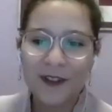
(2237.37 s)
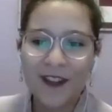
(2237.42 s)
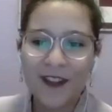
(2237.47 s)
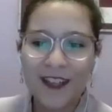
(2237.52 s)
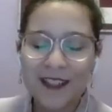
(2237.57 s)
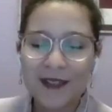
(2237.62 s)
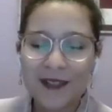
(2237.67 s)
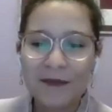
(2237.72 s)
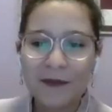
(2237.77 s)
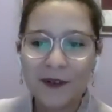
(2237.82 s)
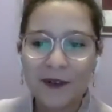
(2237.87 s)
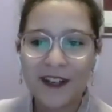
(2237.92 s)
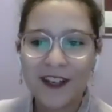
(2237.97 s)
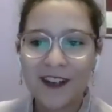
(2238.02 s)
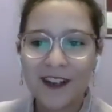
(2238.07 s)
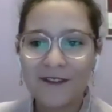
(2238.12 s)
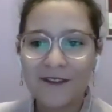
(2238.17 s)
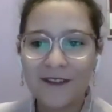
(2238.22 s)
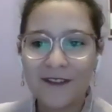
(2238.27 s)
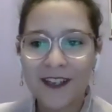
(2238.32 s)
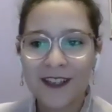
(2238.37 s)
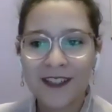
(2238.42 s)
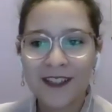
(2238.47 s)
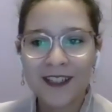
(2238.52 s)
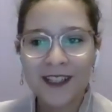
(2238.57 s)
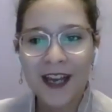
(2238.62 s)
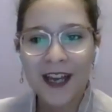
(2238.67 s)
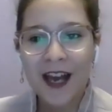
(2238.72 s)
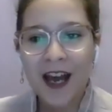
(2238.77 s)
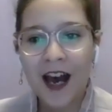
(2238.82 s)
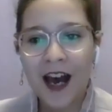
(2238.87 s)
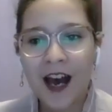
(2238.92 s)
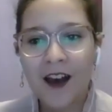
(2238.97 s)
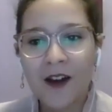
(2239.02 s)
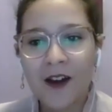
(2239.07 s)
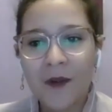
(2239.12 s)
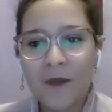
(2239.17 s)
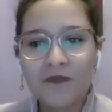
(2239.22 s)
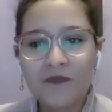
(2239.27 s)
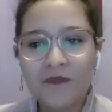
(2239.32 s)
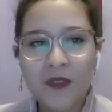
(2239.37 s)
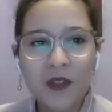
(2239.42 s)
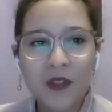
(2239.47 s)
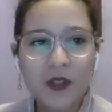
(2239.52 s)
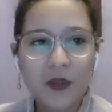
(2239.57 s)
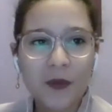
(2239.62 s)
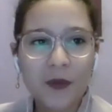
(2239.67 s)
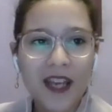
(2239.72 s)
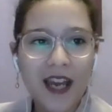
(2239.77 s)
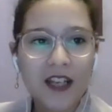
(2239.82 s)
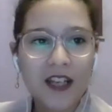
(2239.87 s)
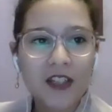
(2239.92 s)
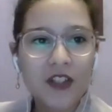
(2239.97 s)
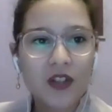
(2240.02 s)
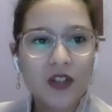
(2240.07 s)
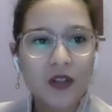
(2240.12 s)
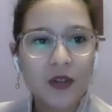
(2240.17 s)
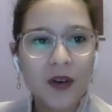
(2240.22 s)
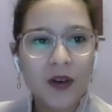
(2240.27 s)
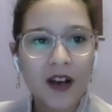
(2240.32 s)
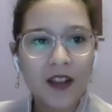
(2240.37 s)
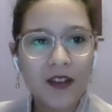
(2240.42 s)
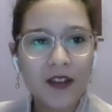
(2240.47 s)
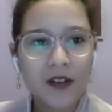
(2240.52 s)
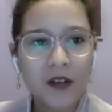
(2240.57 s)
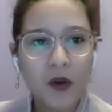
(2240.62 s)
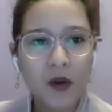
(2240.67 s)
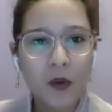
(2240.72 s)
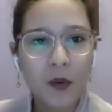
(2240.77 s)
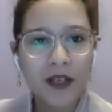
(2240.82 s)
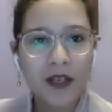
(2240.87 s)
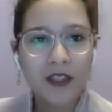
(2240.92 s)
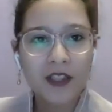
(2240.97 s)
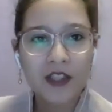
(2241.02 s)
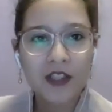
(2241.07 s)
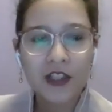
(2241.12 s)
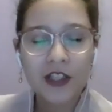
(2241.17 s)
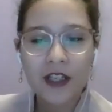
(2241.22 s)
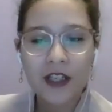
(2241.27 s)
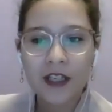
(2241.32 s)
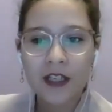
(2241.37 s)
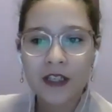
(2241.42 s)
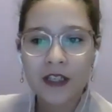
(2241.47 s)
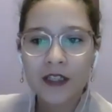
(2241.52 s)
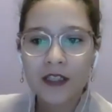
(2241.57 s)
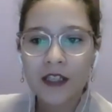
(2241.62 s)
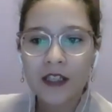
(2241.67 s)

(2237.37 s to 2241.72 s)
That's some great advice. So we had two other questions,